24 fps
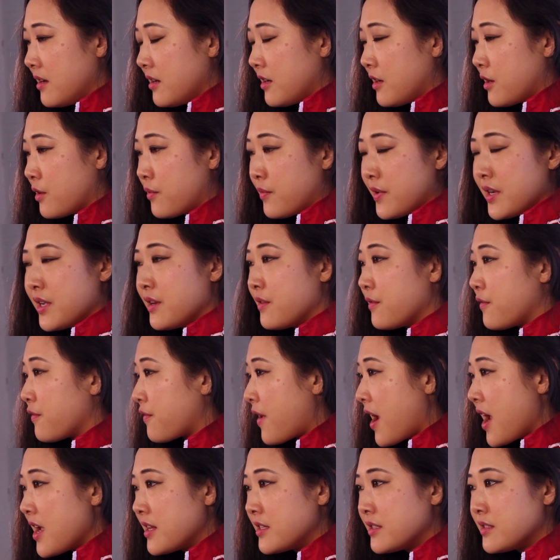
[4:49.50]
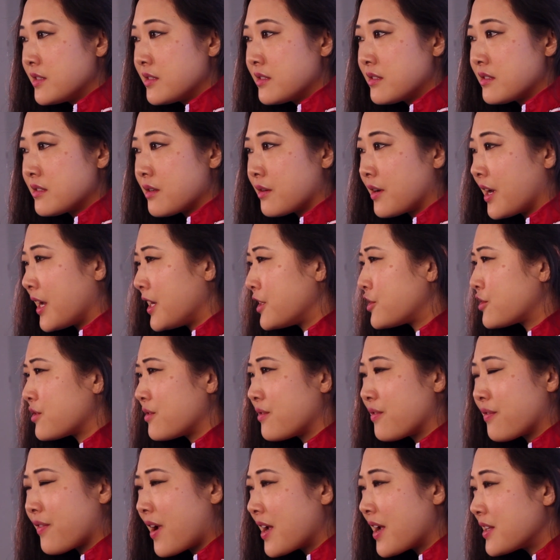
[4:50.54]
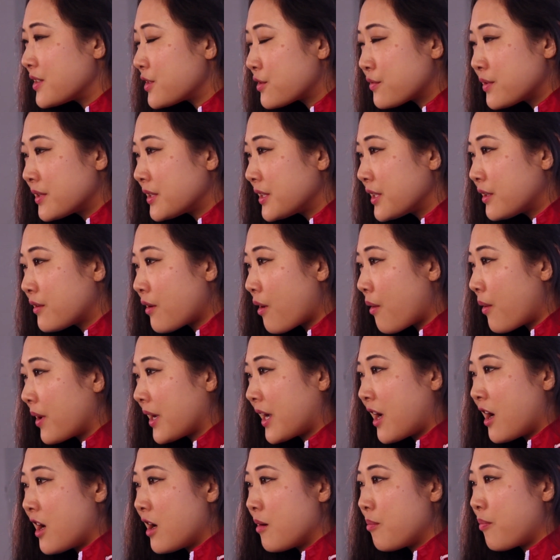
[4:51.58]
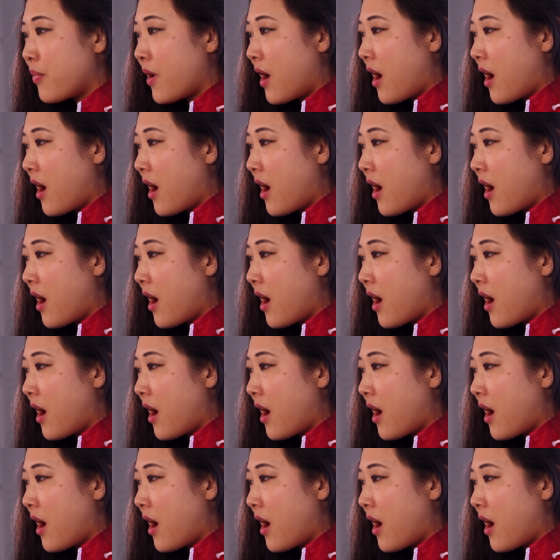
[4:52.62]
Korean friends or Asian friends really growing up.